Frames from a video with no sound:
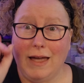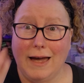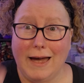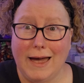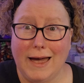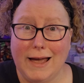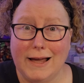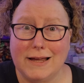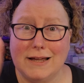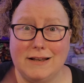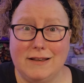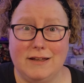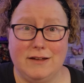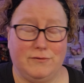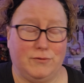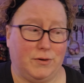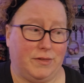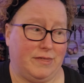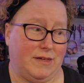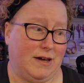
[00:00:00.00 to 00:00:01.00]
I can
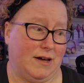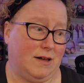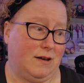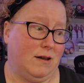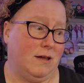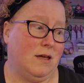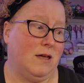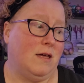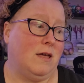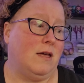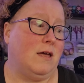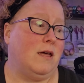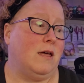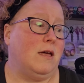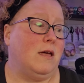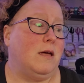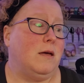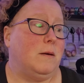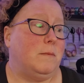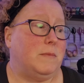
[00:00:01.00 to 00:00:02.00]
live with that.
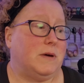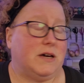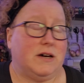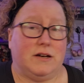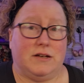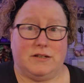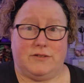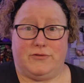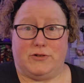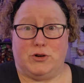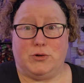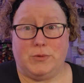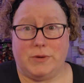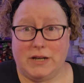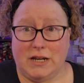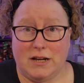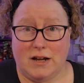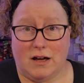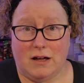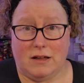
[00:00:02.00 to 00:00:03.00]
Because for
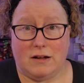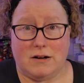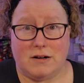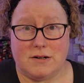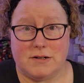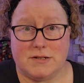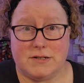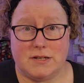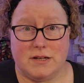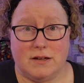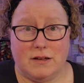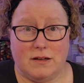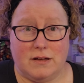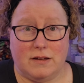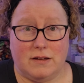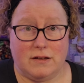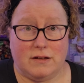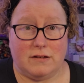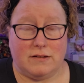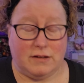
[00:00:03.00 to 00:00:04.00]
$20
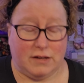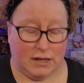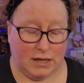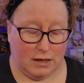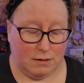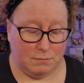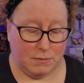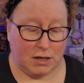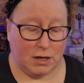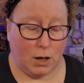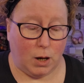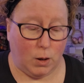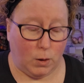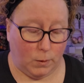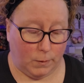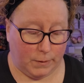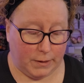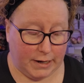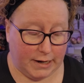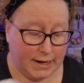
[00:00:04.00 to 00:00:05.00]
to keep me
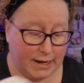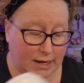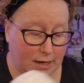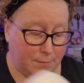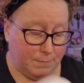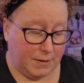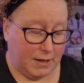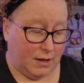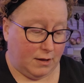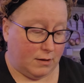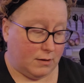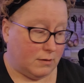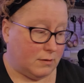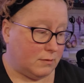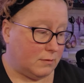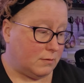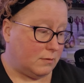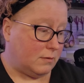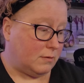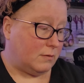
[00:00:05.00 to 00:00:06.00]
cold and happy,
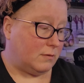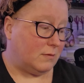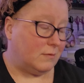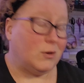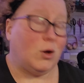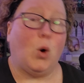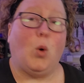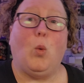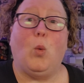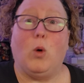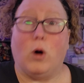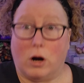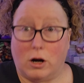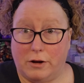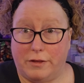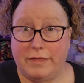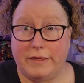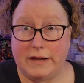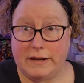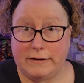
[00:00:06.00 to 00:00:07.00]

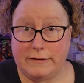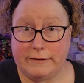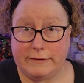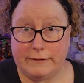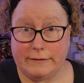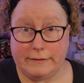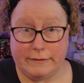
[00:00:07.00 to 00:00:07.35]
worth it.